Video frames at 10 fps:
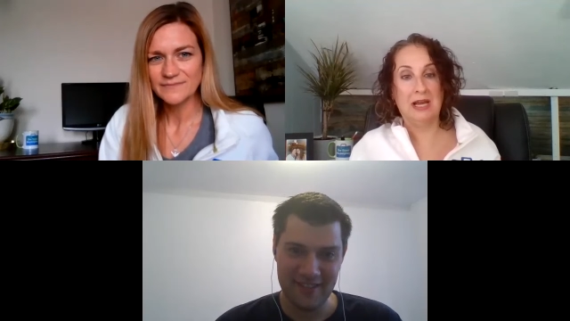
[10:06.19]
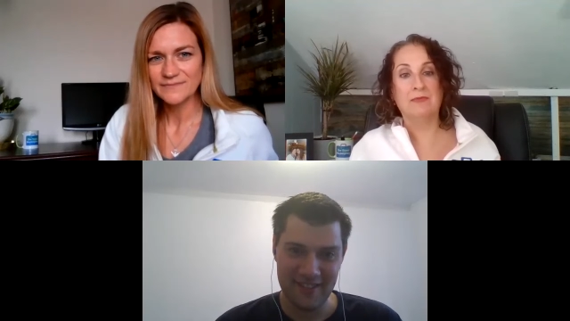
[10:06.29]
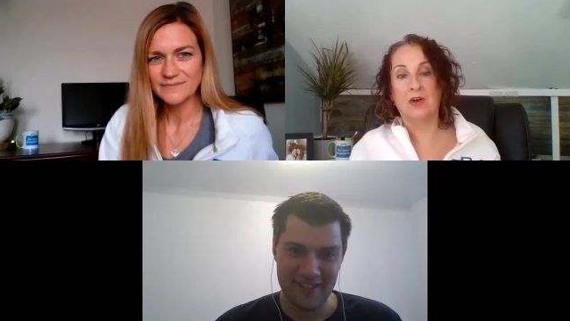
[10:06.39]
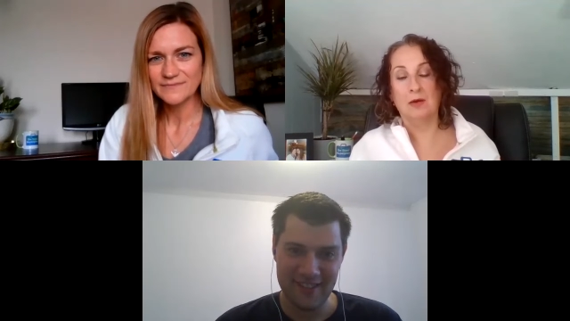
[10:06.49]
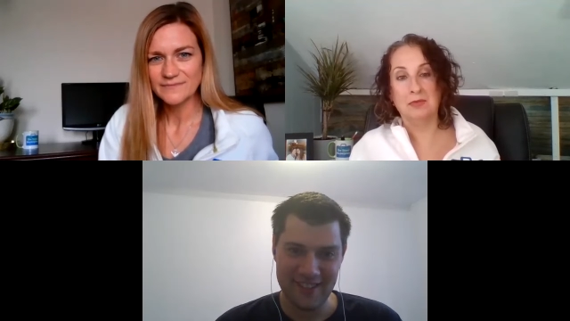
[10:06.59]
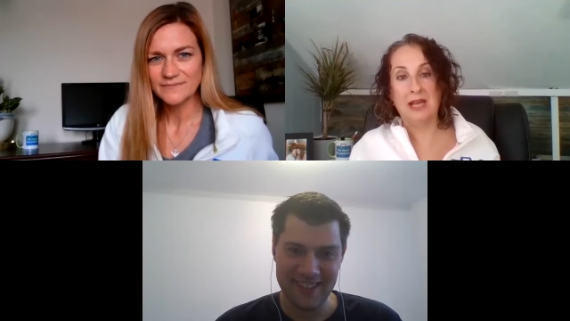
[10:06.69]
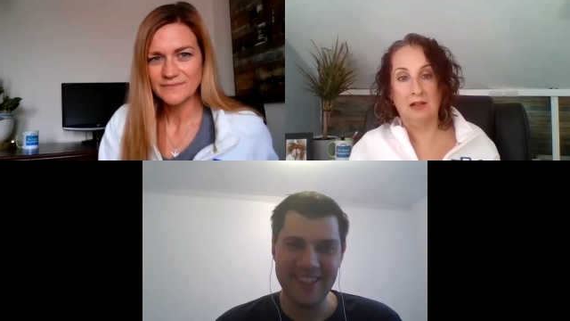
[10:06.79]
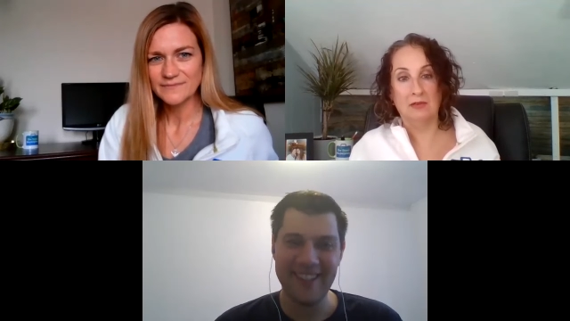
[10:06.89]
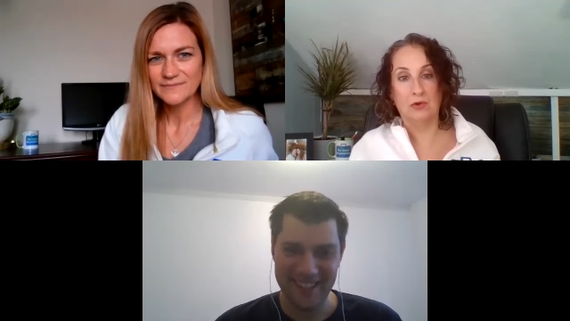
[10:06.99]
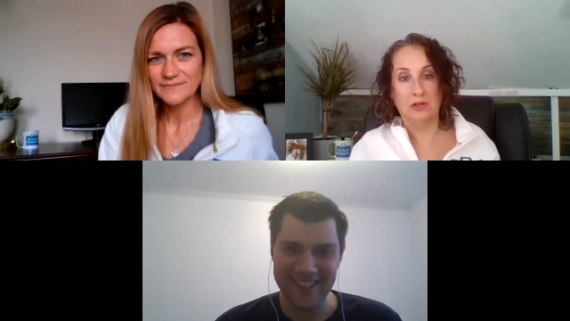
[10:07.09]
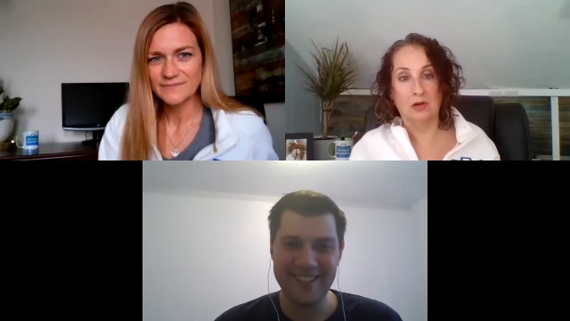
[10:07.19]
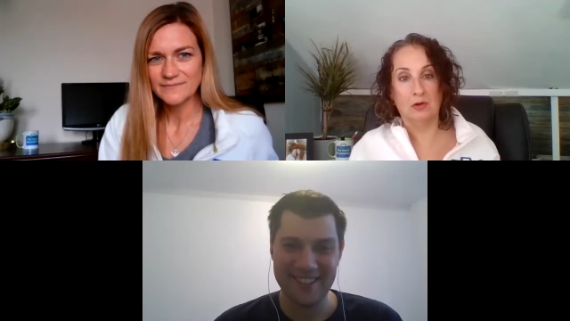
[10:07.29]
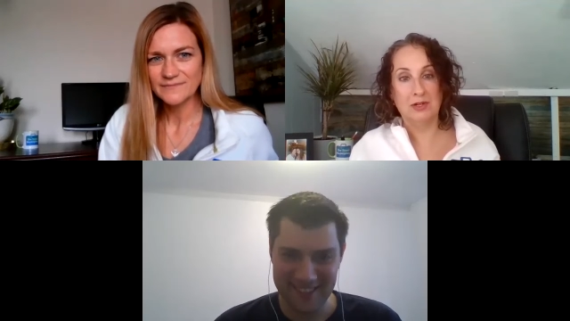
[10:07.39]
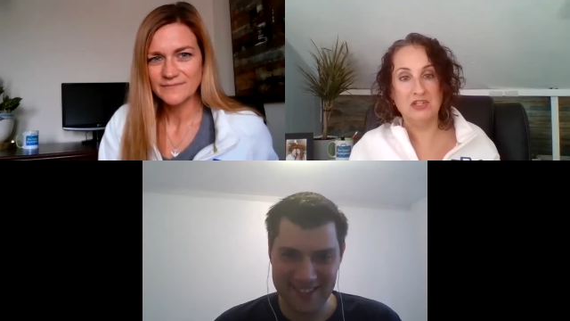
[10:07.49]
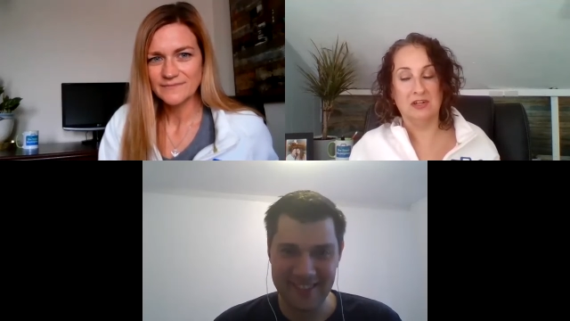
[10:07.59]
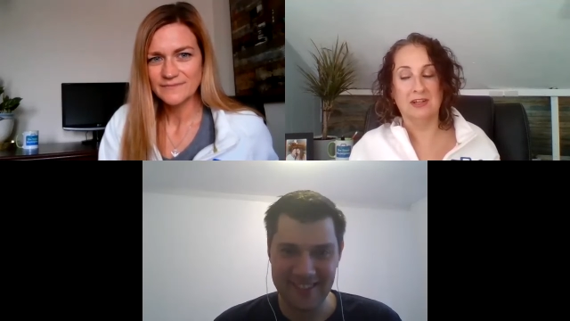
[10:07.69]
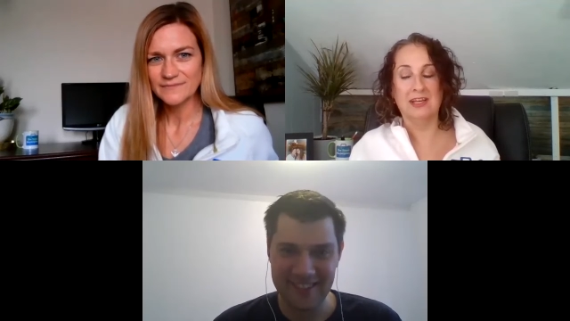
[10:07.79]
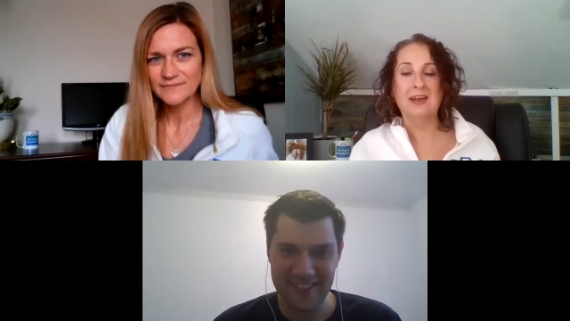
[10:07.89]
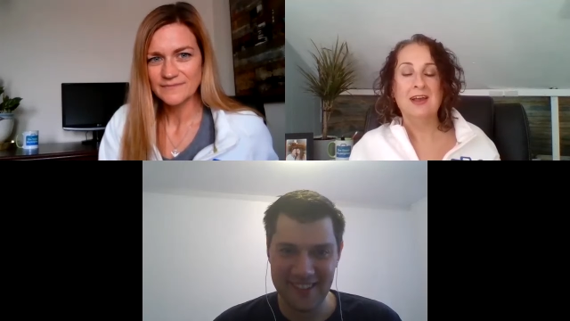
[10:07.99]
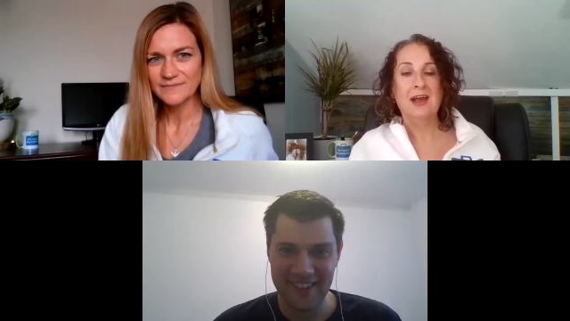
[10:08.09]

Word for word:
Speaker 1: I'm from California originally.